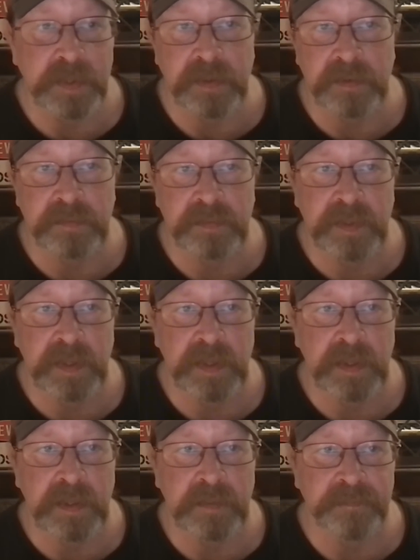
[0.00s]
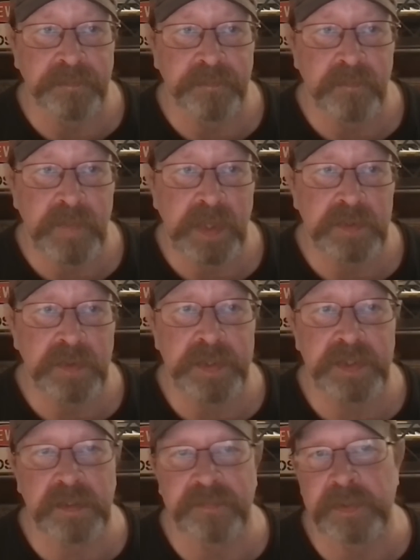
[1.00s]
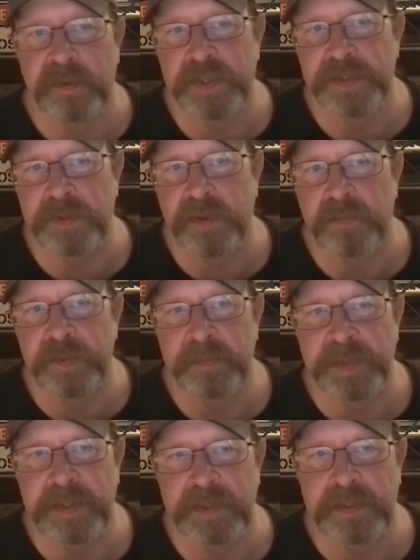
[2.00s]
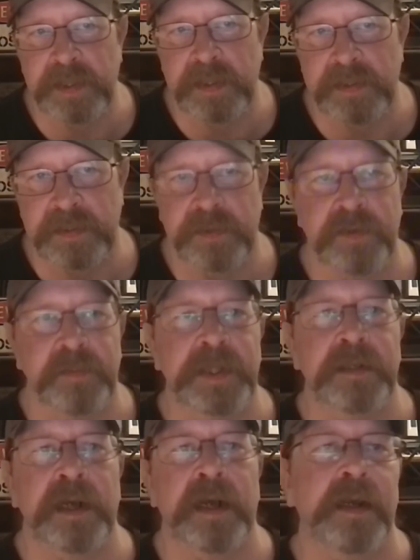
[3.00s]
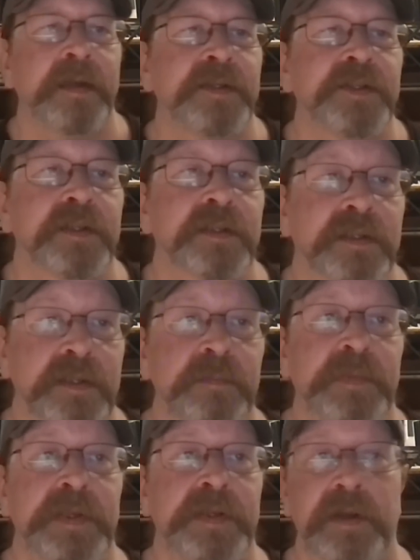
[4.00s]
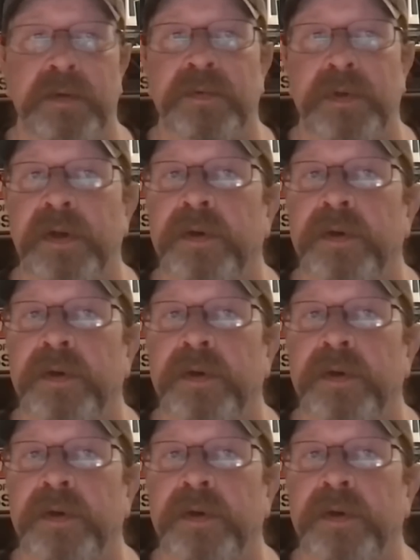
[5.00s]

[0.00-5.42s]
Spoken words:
you know. So I just leave the question open because as a human, I just simply don't